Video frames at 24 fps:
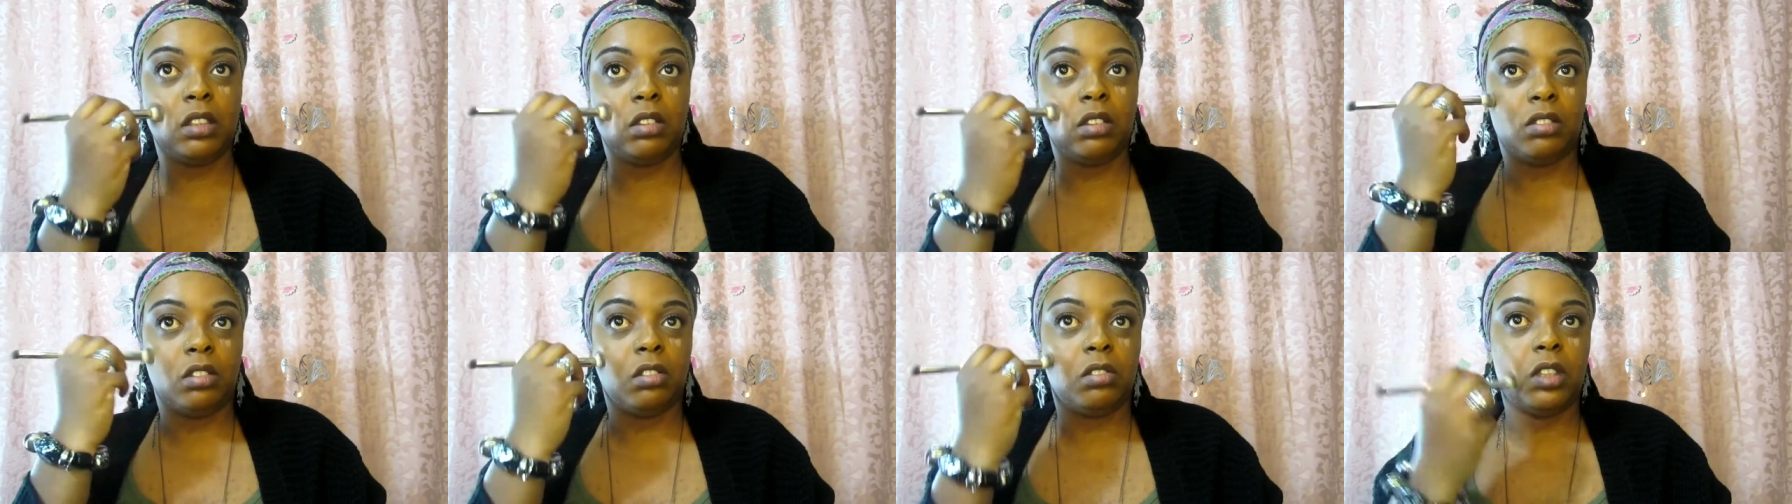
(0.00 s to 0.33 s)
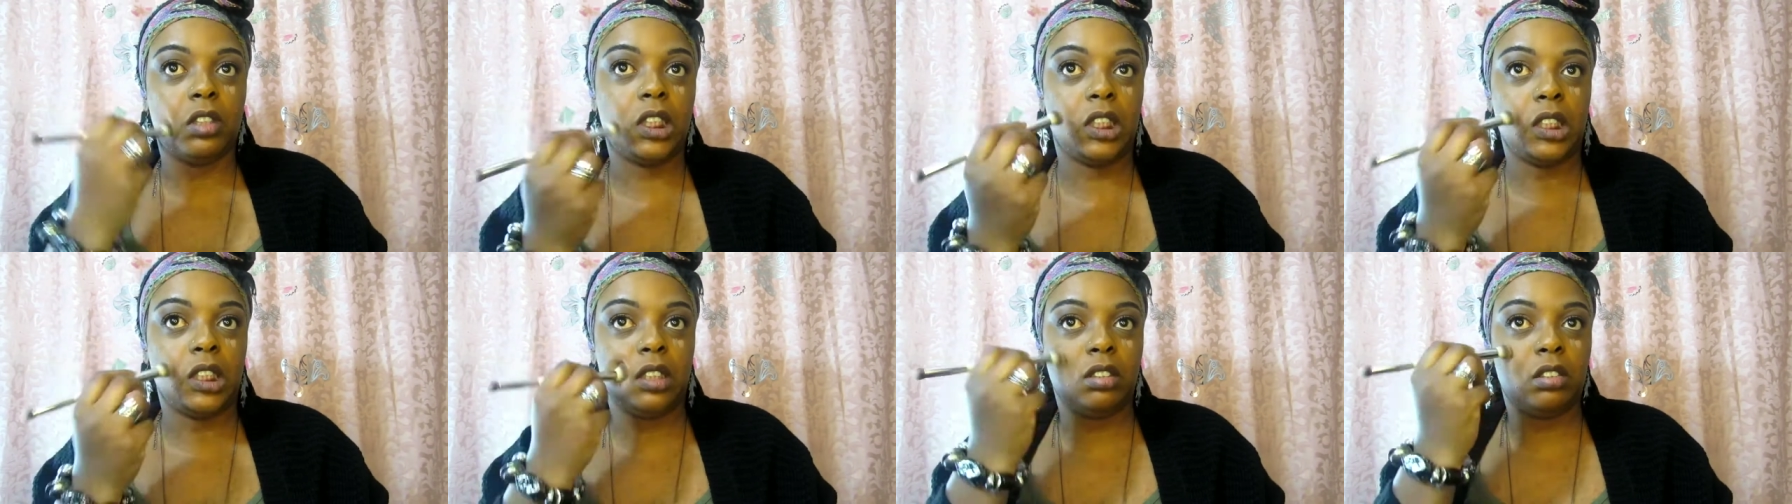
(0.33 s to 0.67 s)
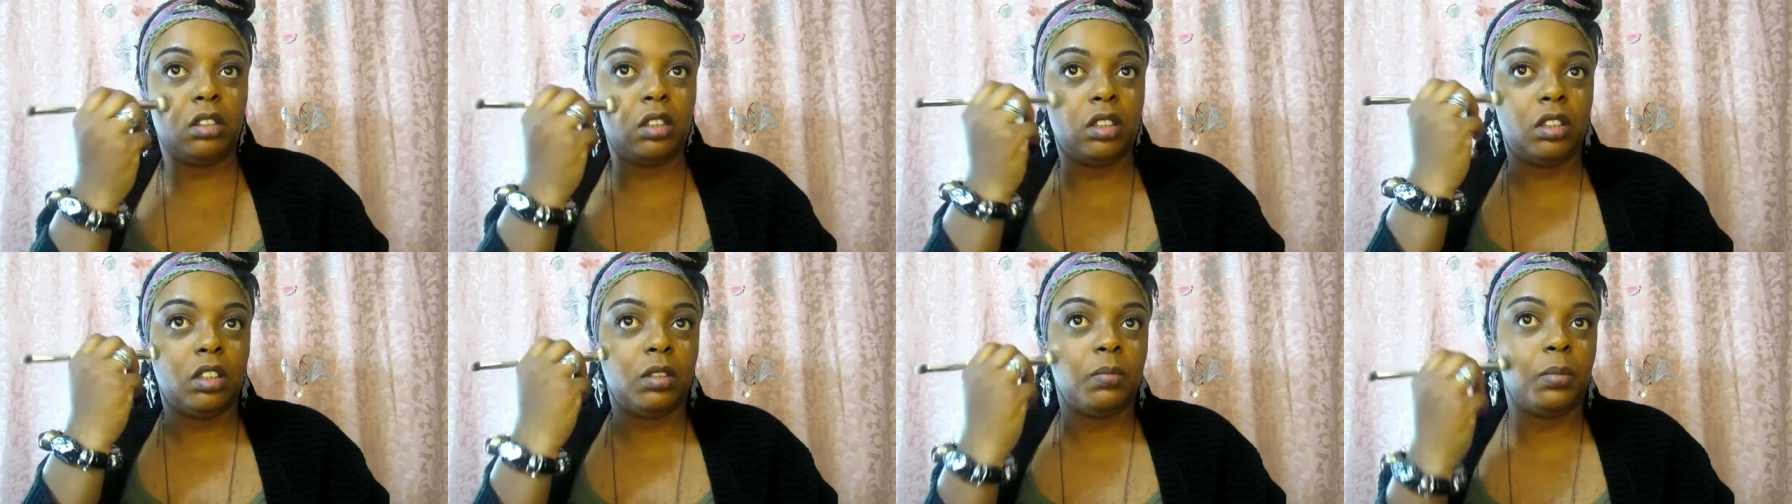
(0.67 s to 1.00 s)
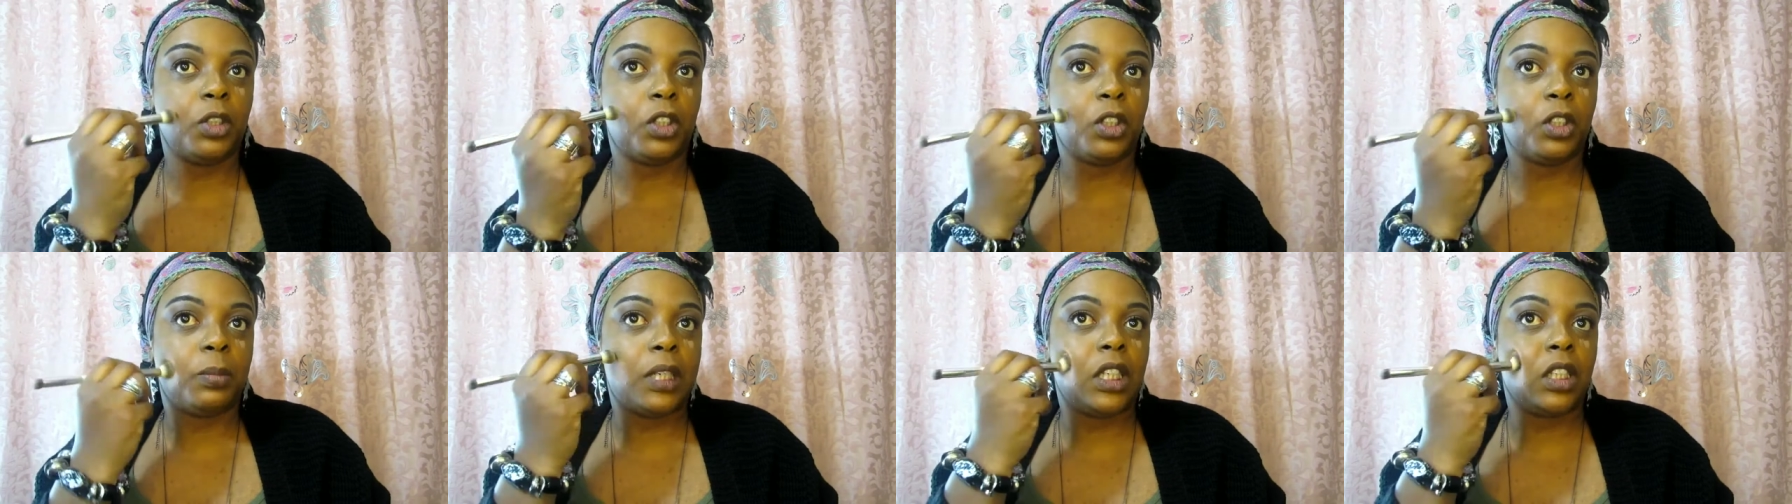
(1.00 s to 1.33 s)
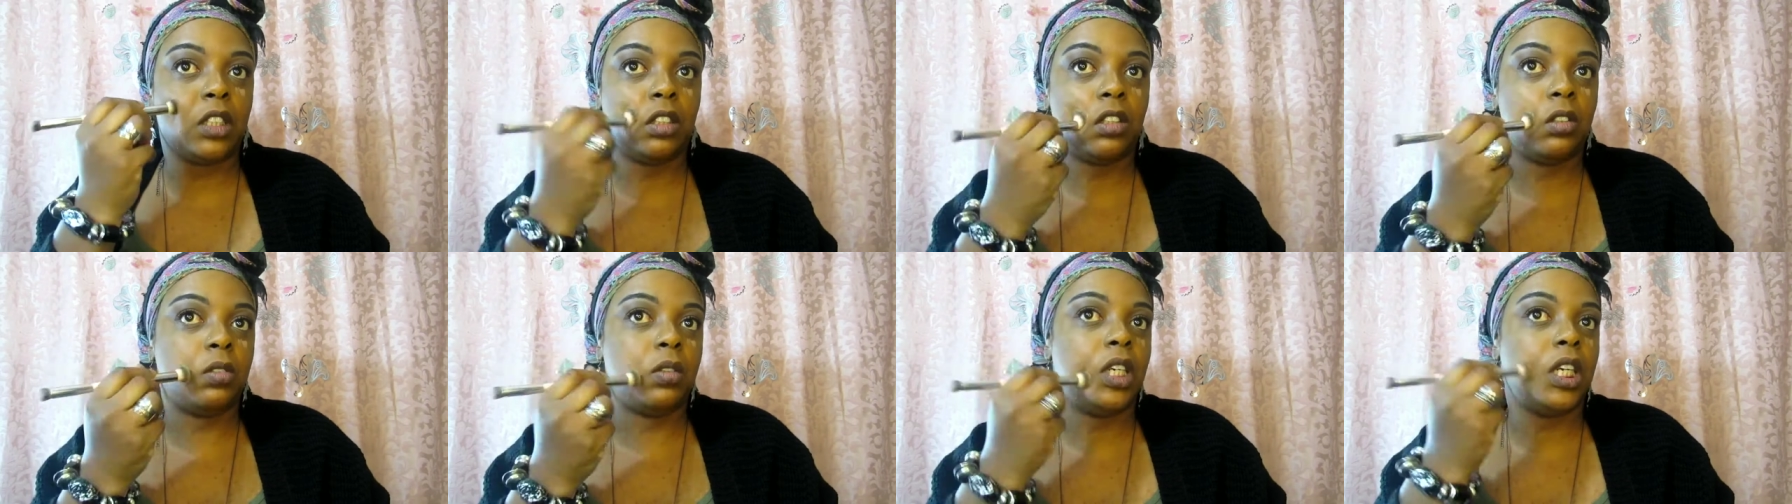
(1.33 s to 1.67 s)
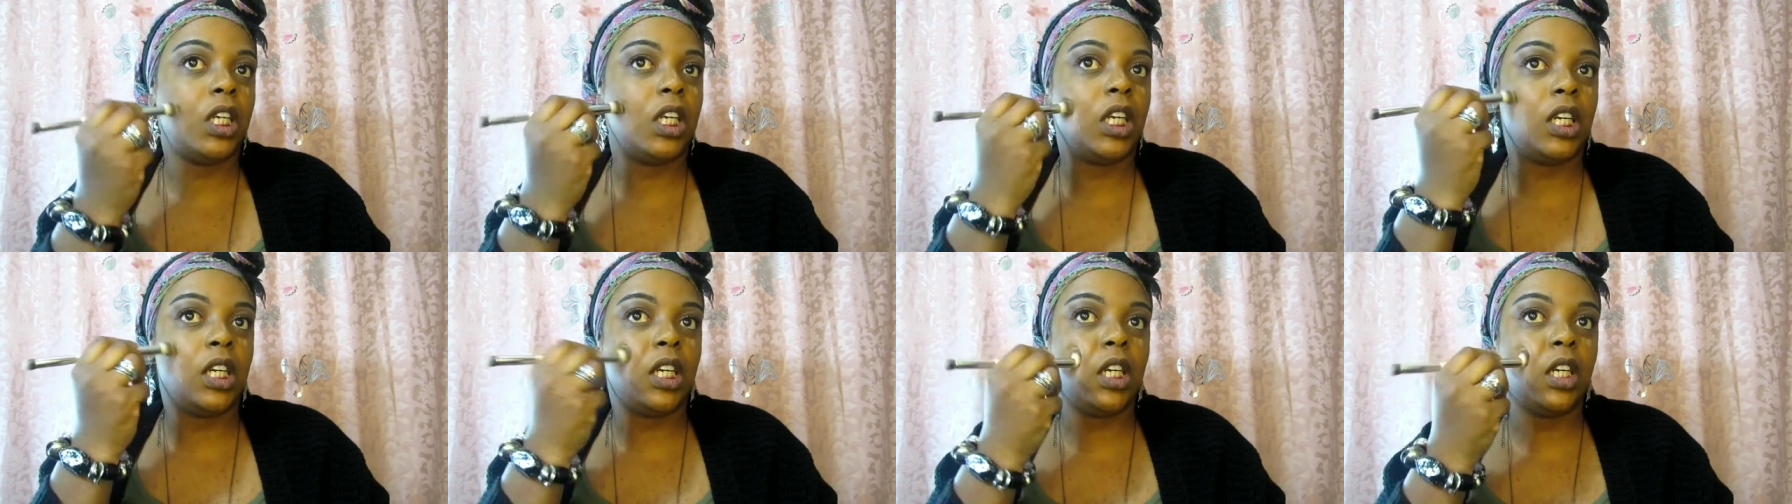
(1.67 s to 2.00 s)
away? Can you put your bag
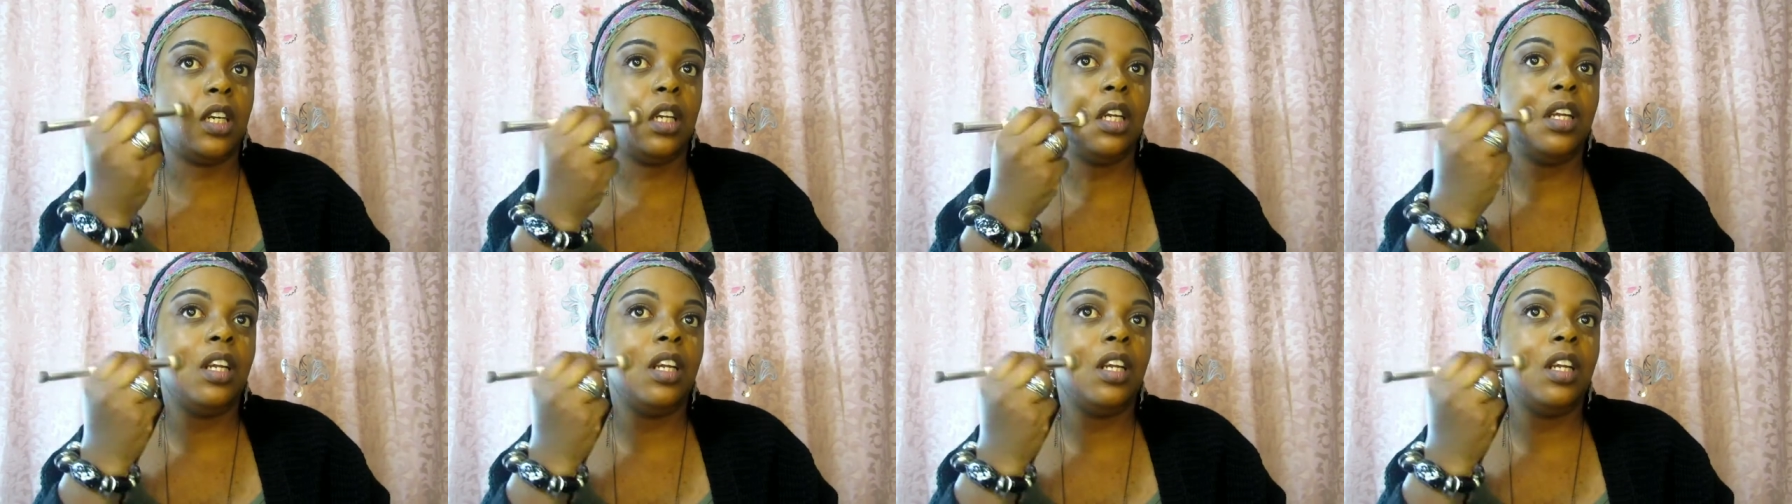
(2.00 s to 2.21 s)
away?